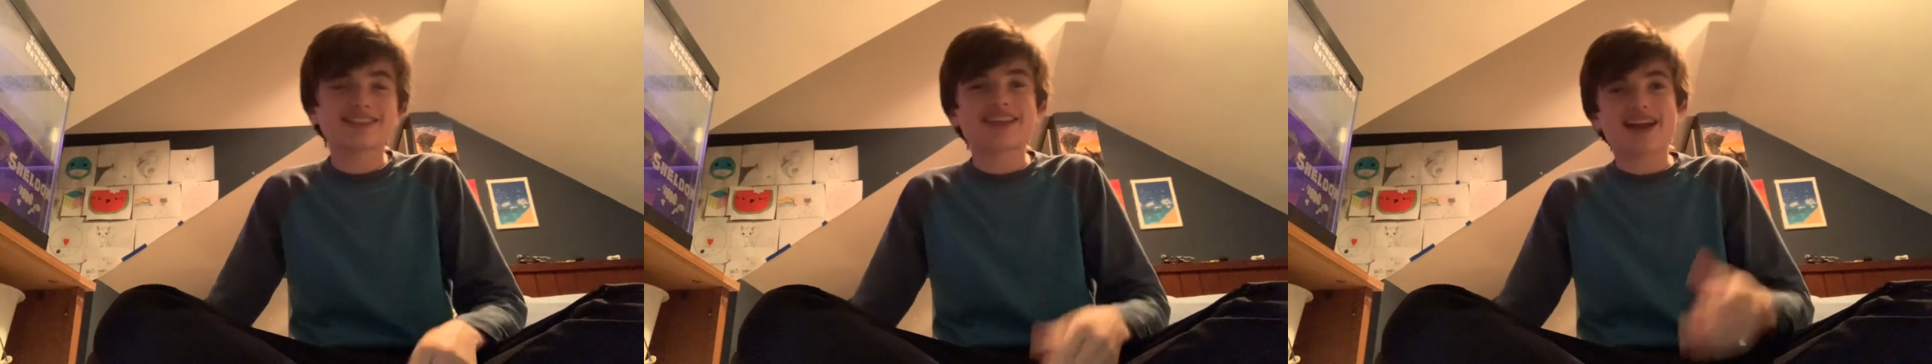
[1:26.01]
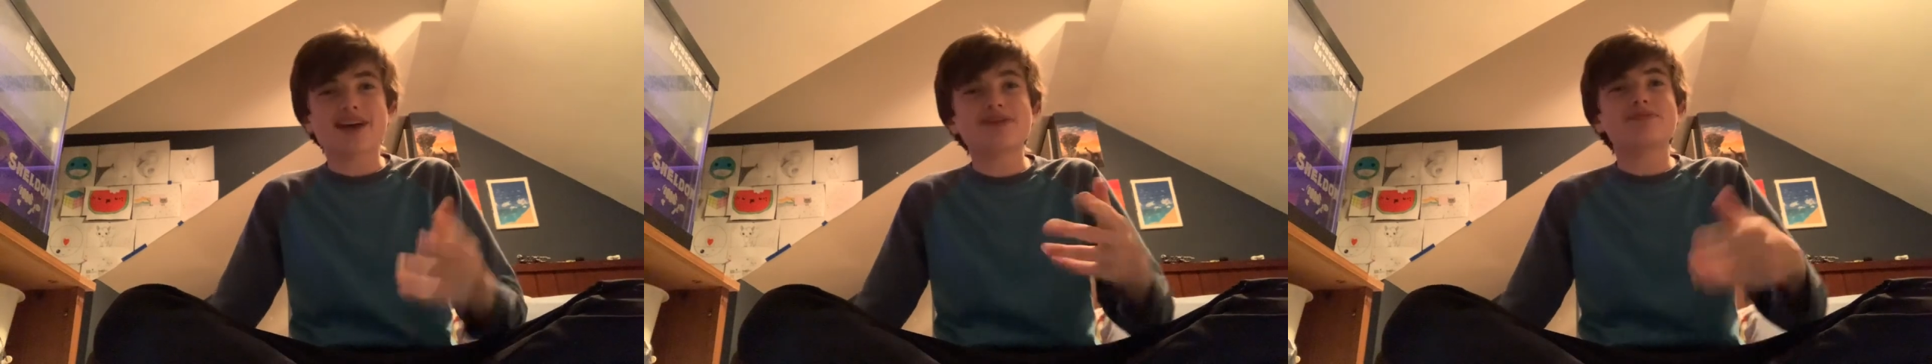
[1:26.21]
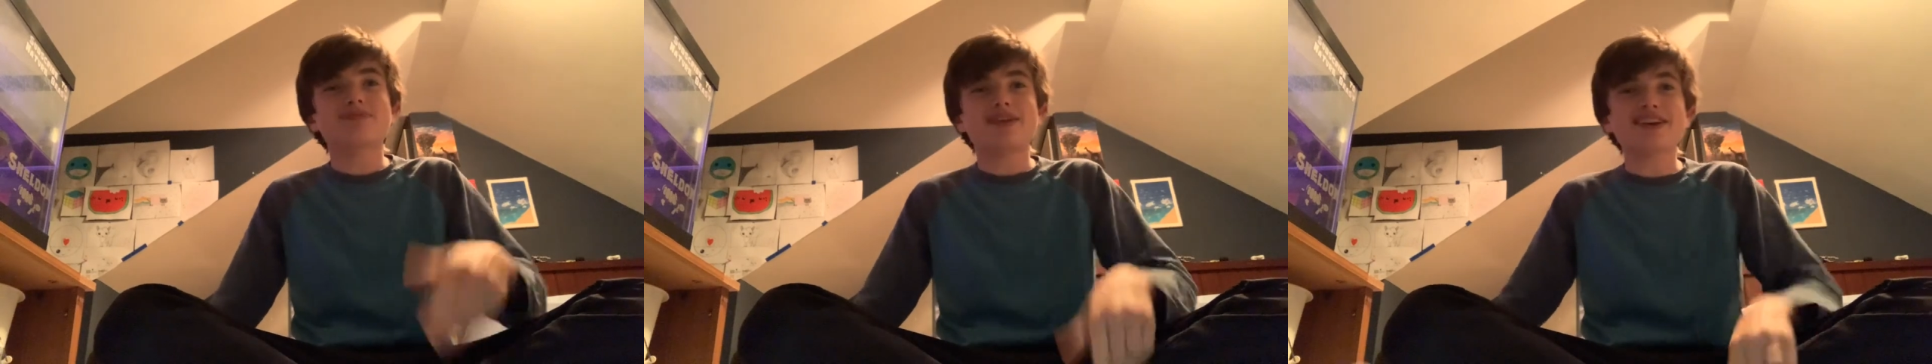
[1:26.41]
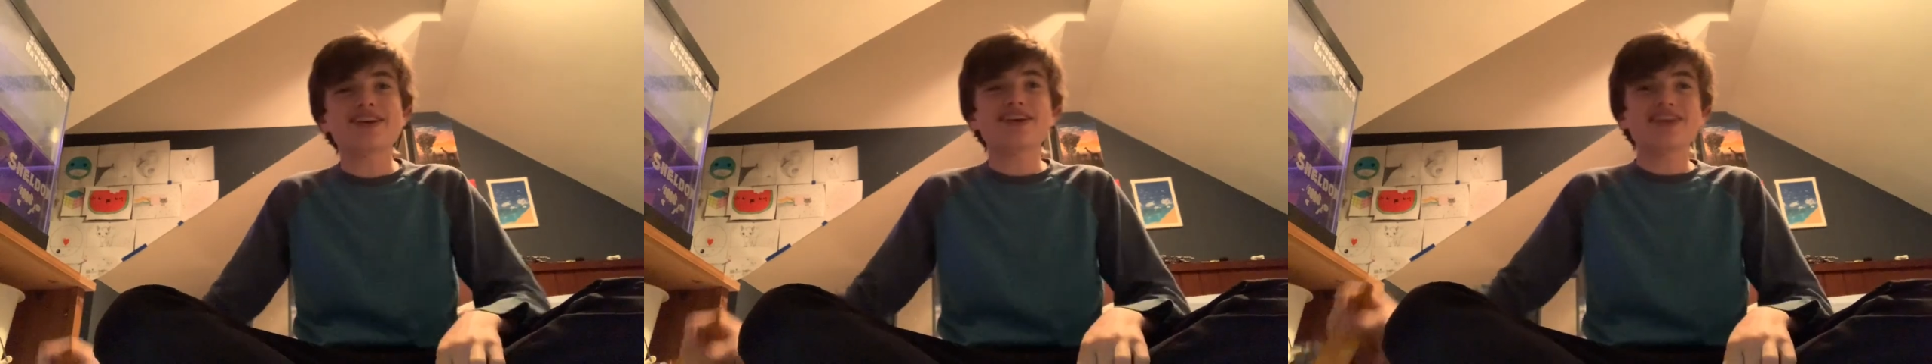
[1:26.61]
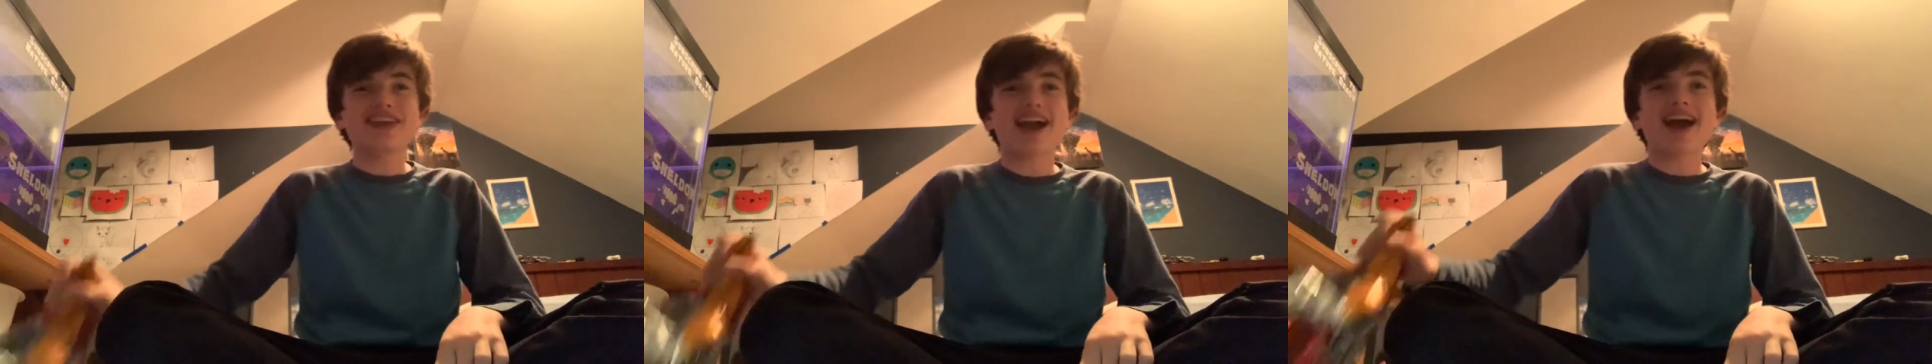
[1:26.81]
That was pretty
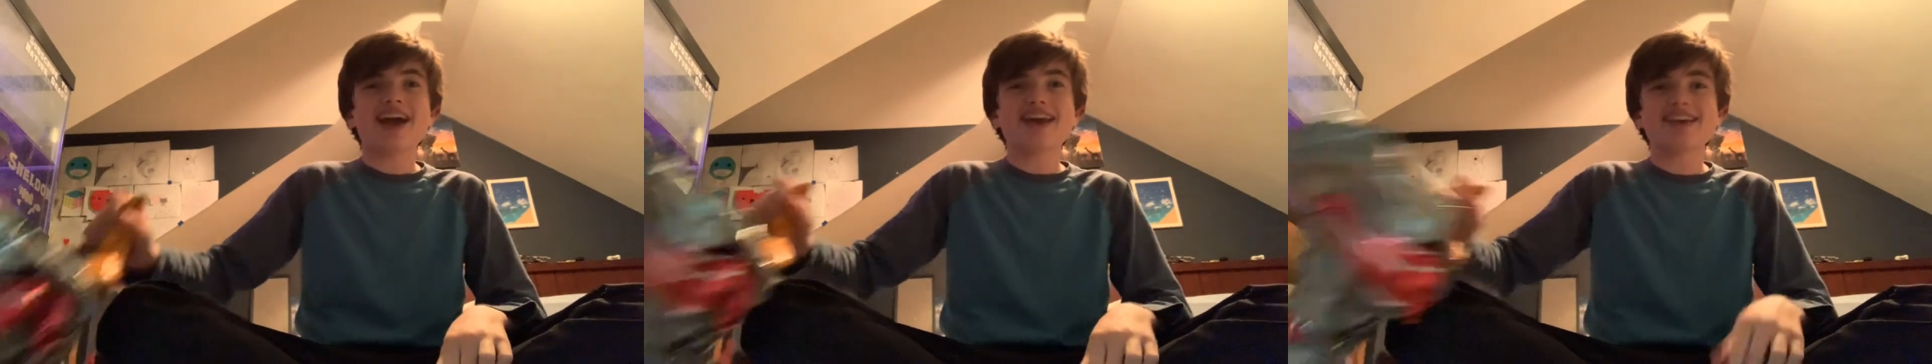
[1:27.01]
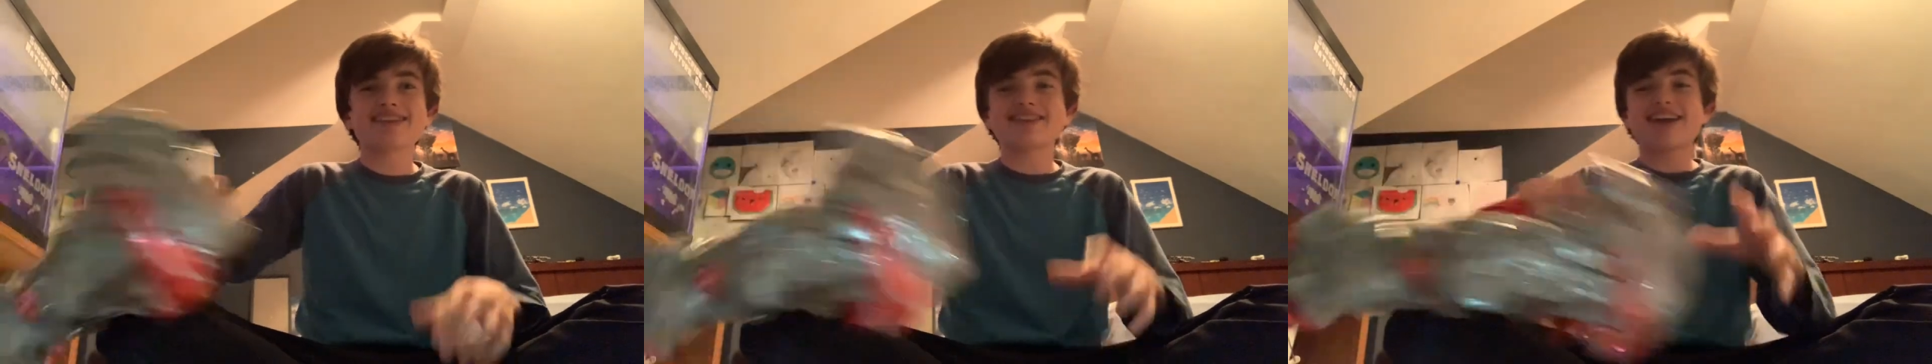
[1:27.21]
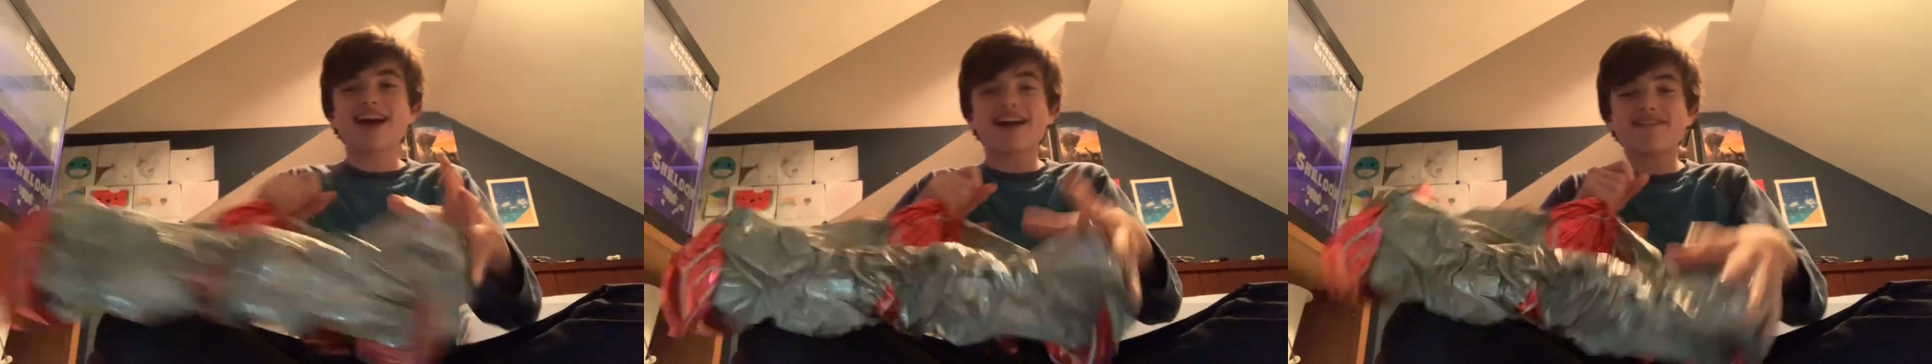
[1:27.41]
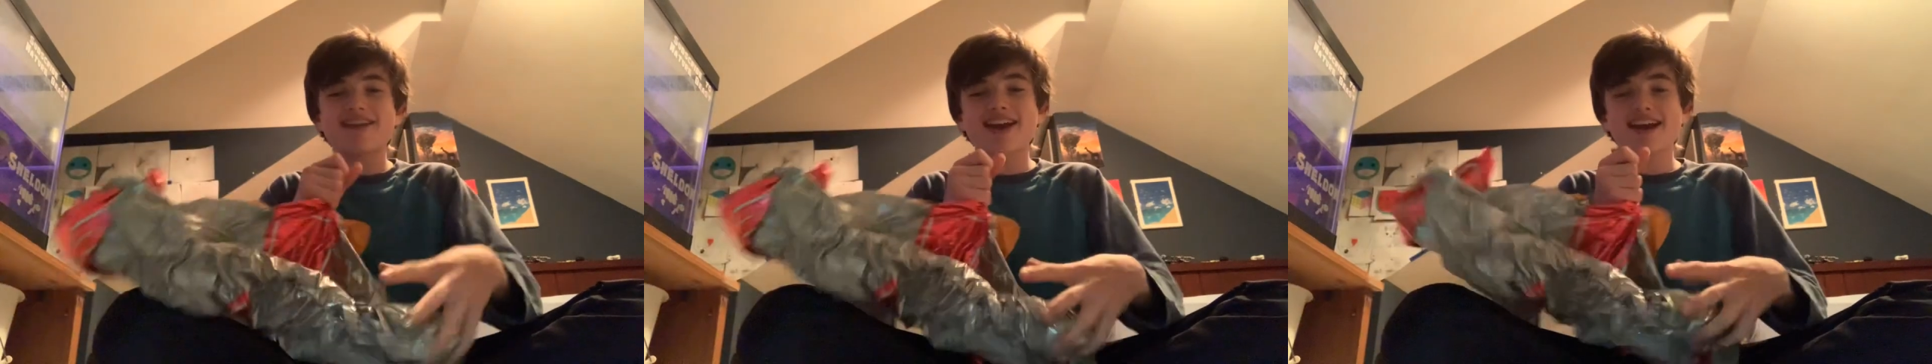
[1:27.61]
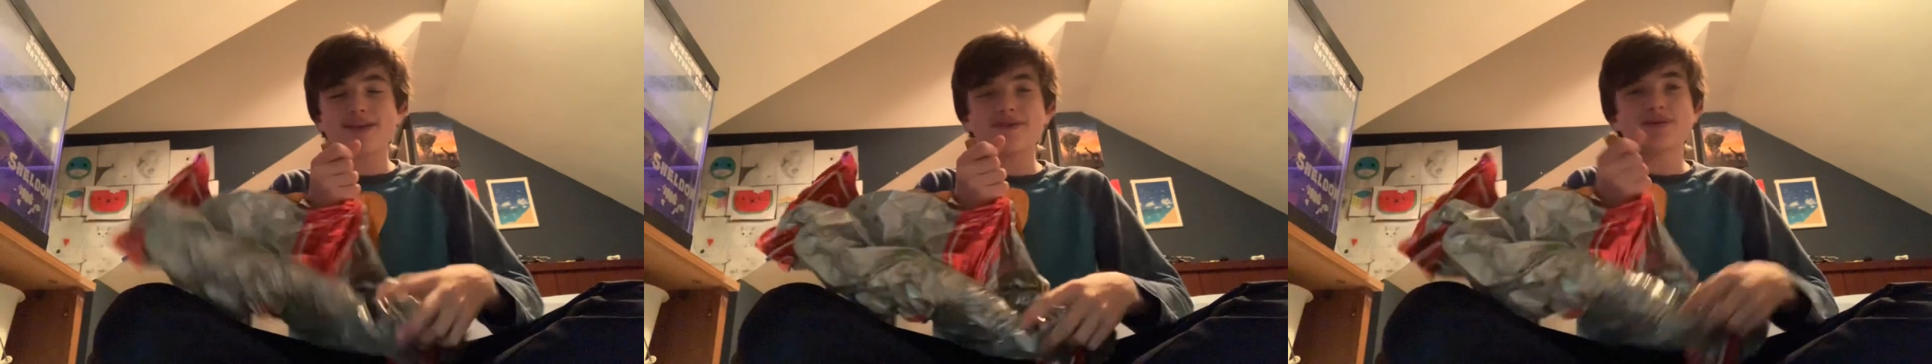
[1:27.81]
good, guys.
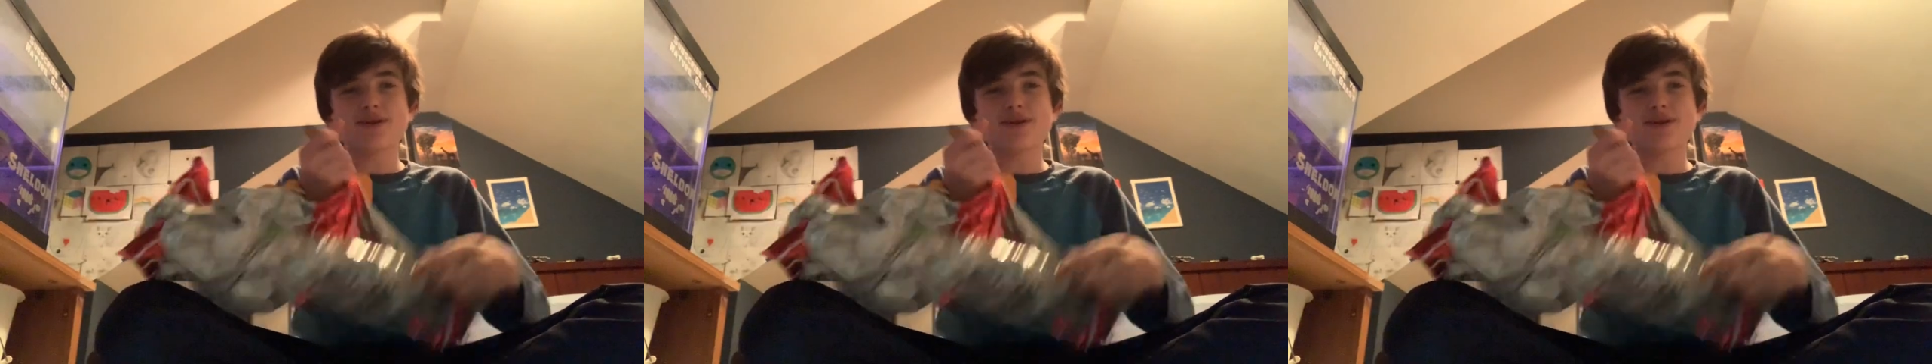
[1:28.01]
Alright,